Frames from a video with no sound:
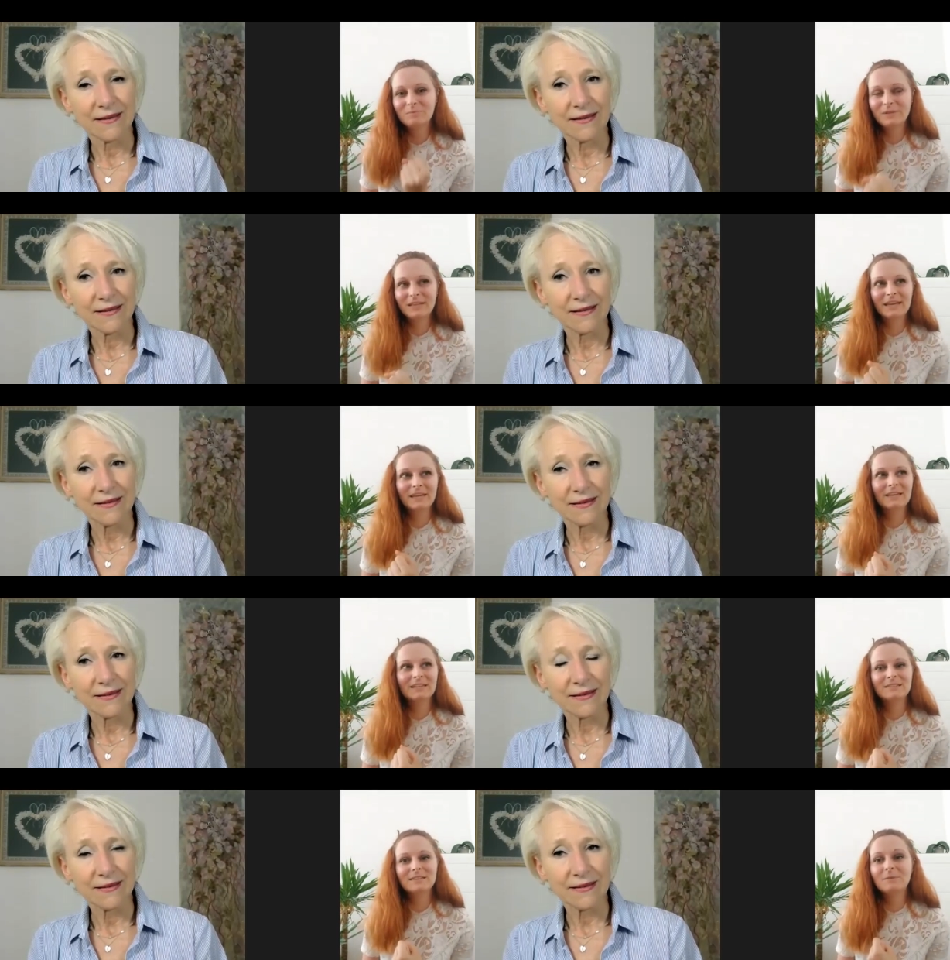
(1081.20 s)
Speaker 1: playing
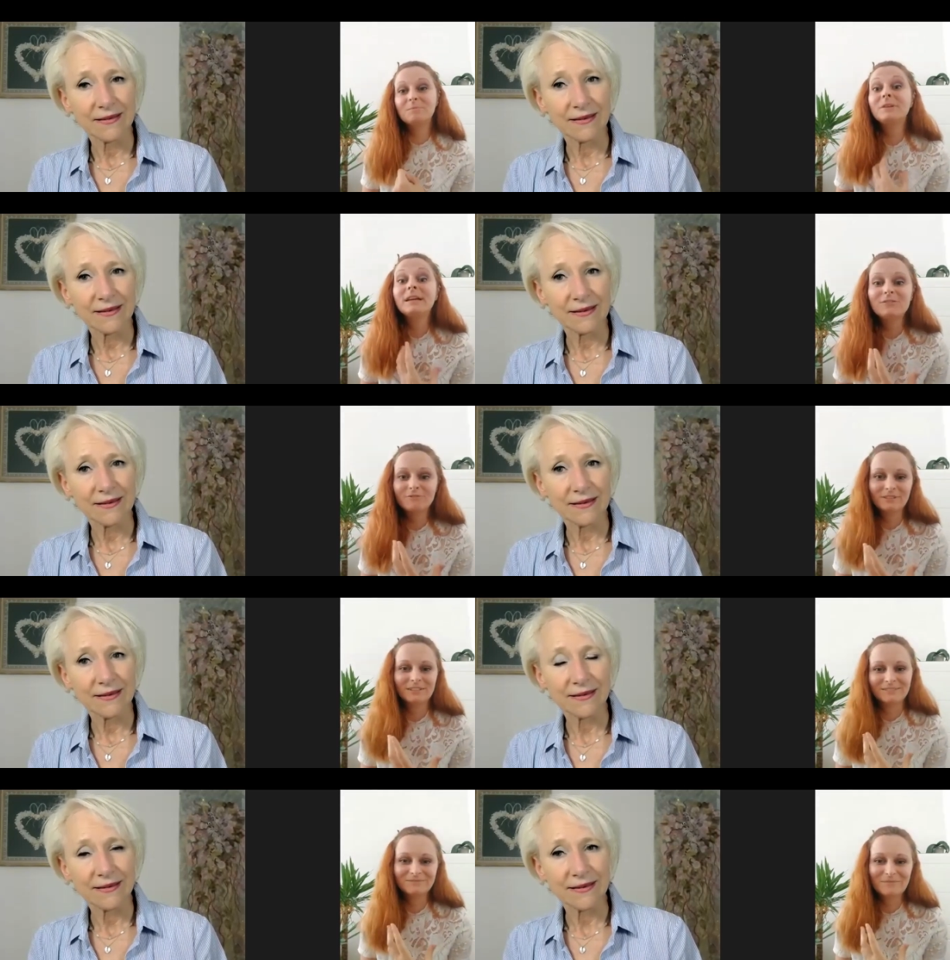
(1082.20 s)
it uh,
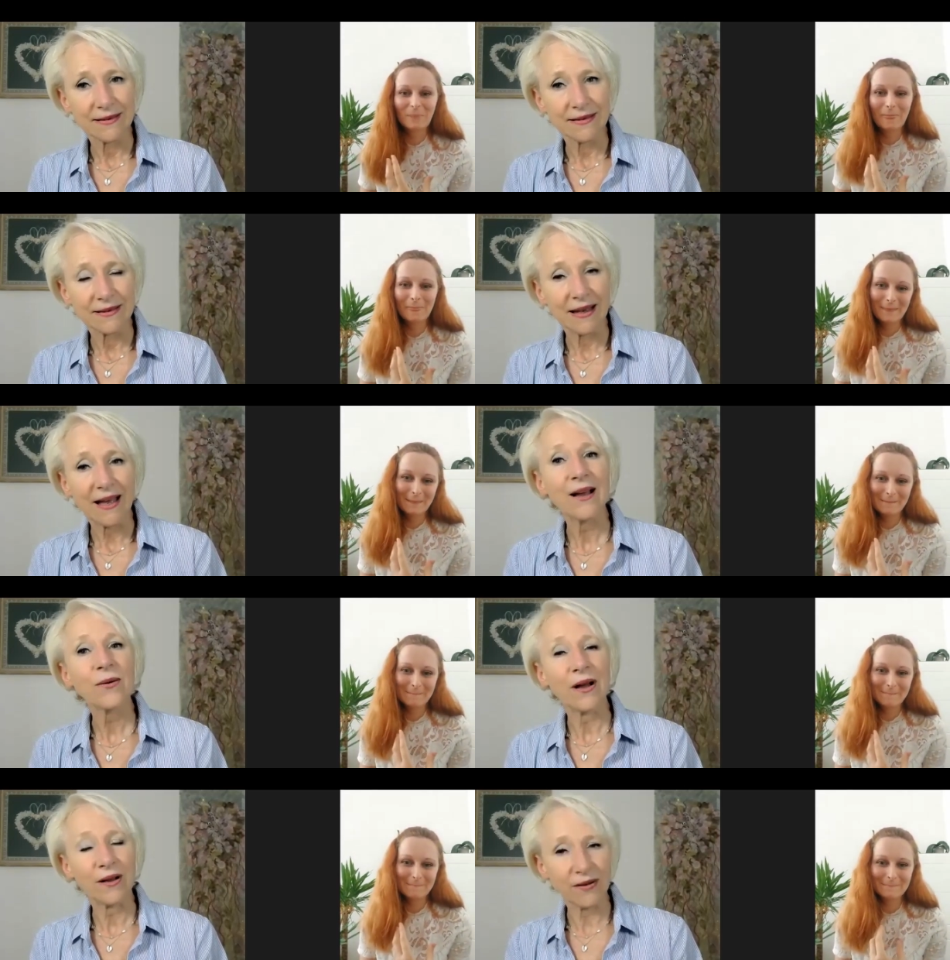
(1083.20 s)
playfully.
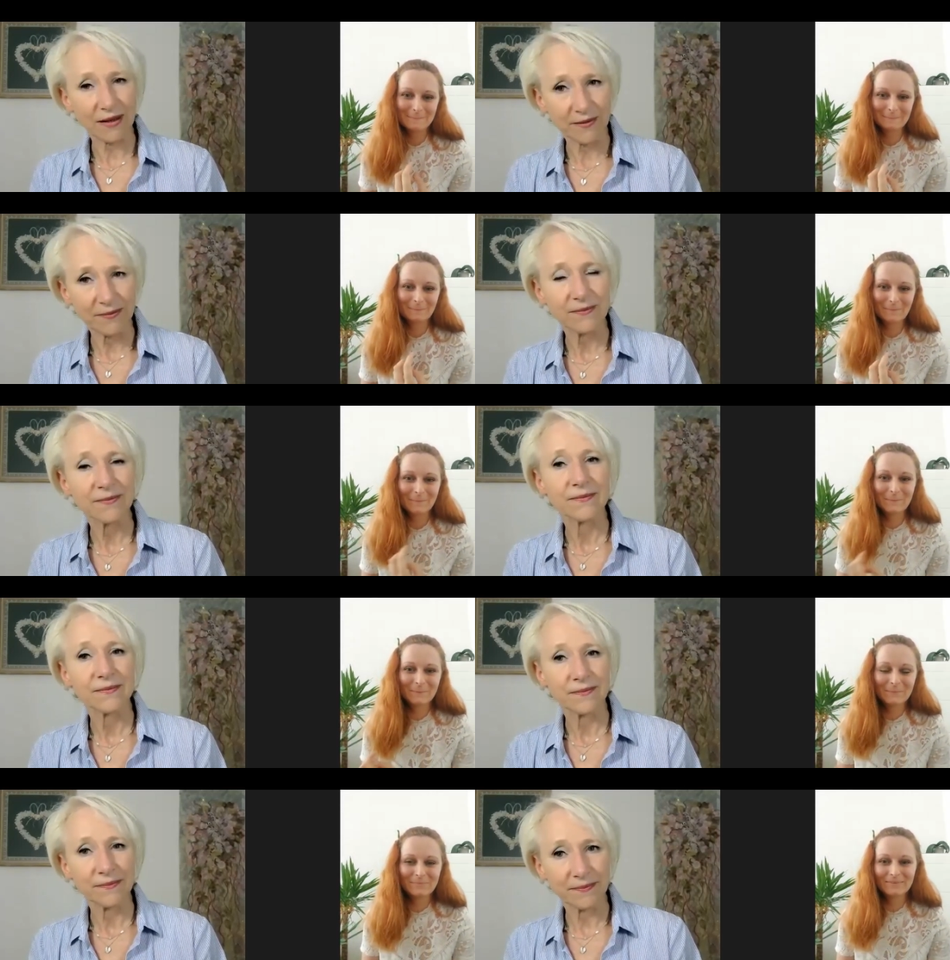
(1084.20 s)
Oh, okay.
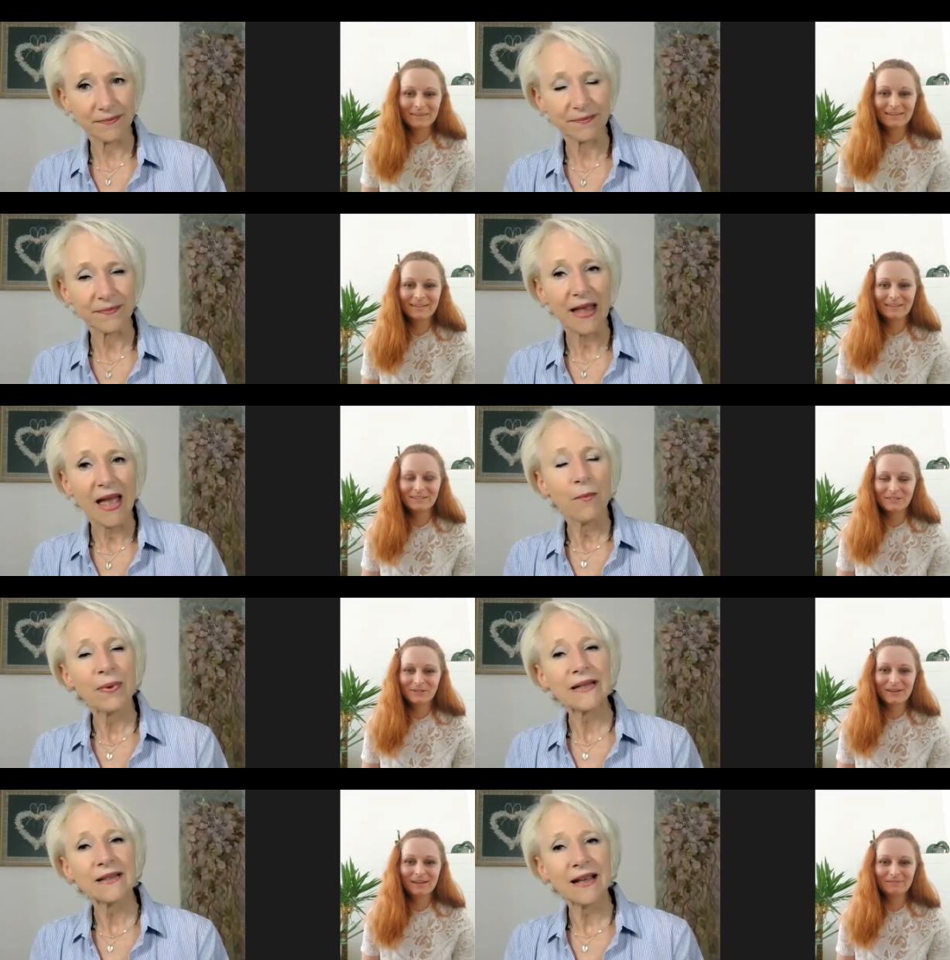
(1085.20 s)
Speaker 2: Mm. So
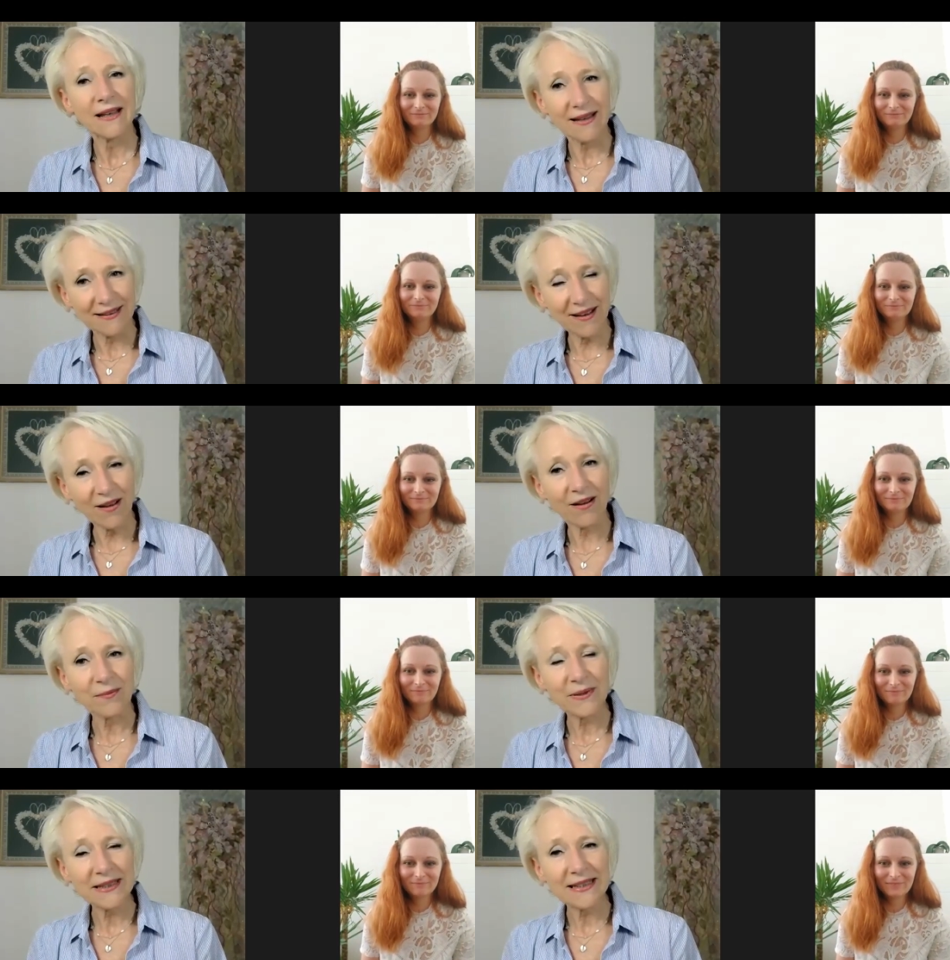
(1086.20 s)
yeah. But,
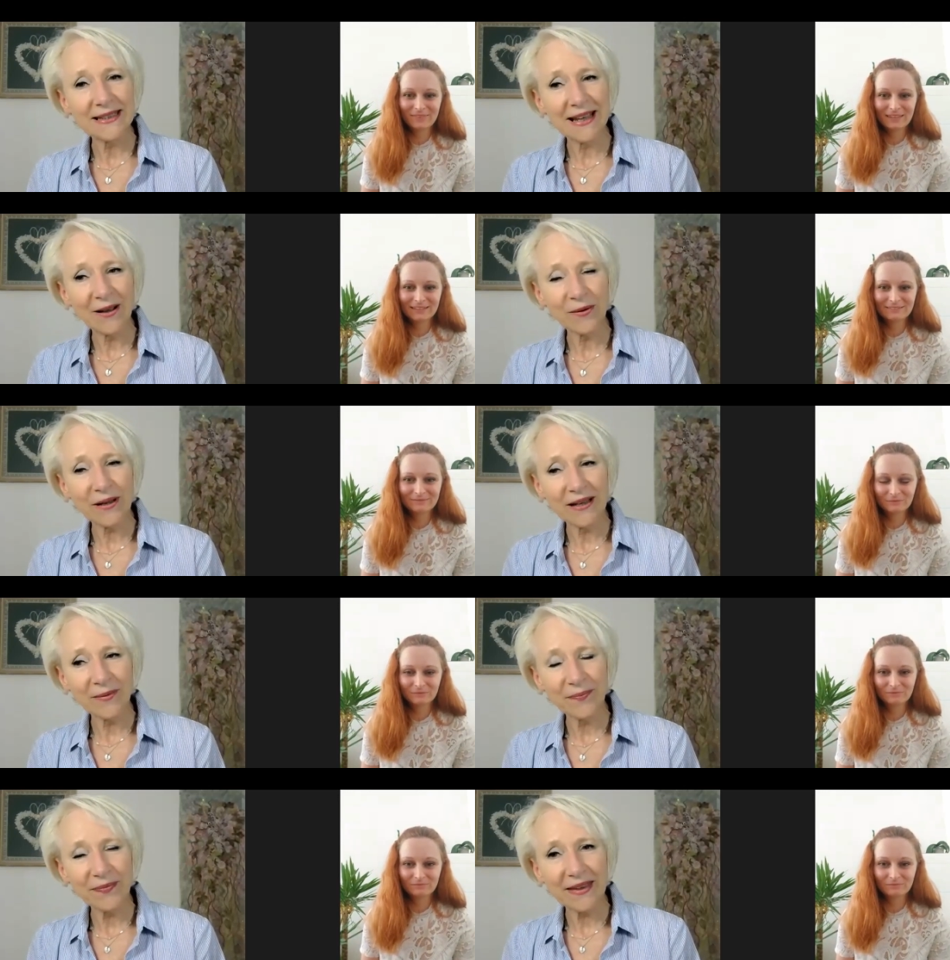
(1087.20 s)
yeah, but now
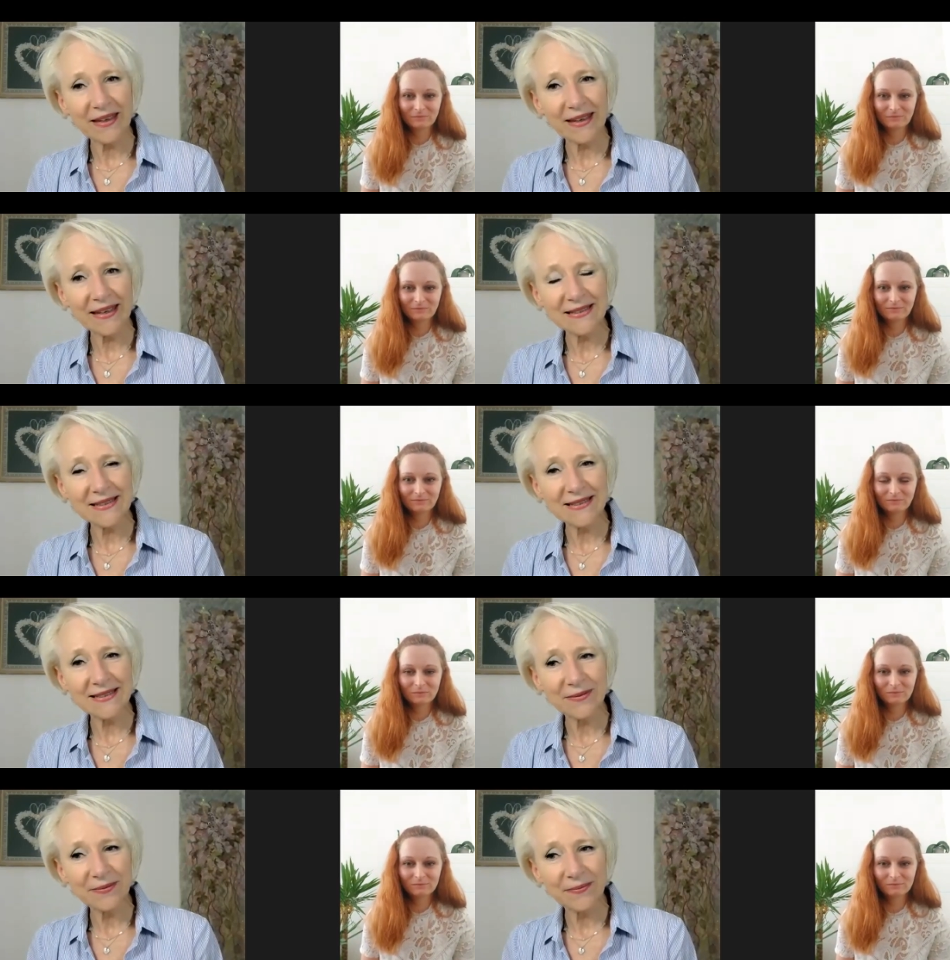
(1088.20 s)
um
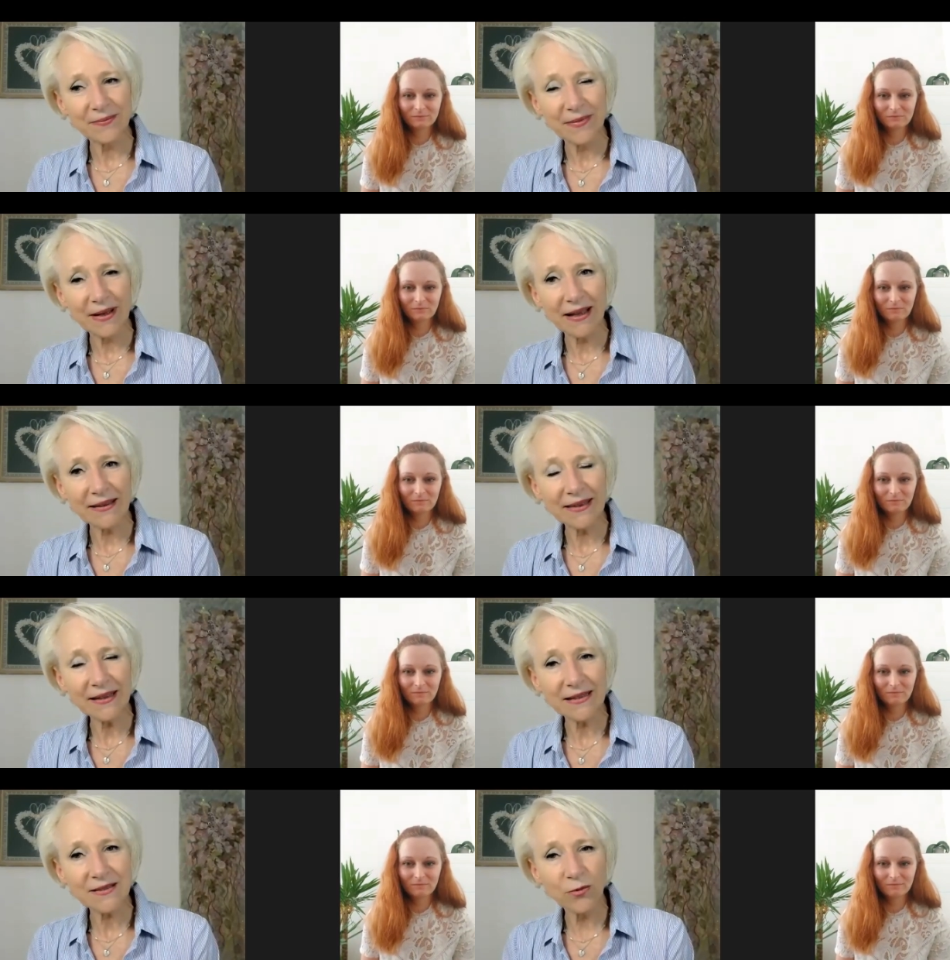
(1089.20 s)
it's I
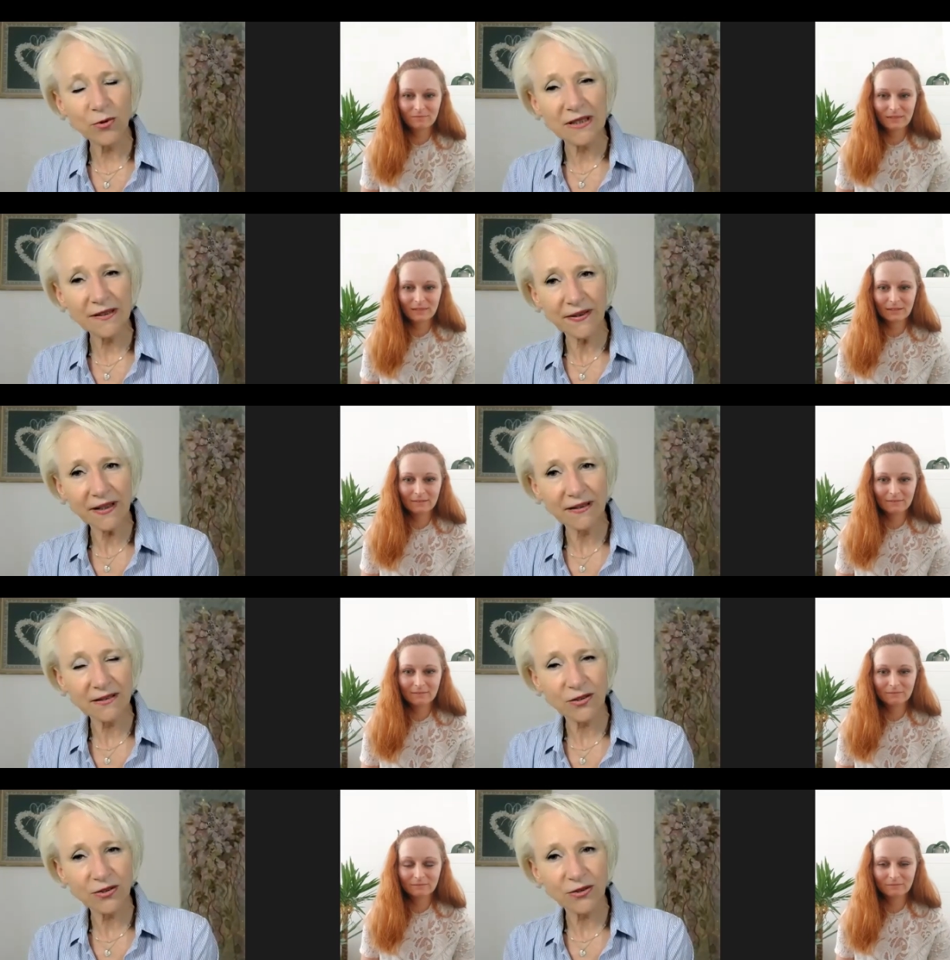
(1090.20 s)
think it's more difficult